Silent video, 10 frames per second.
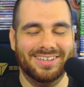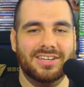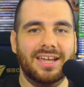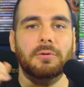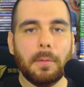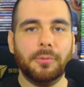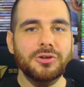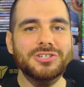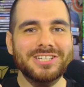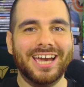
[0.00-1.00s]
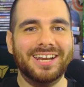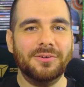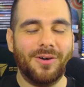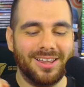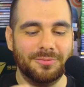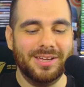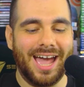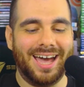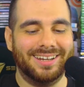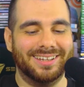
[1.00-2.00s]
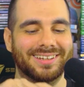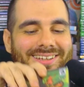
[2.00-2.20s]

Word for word: you got to appreciate it while we had it.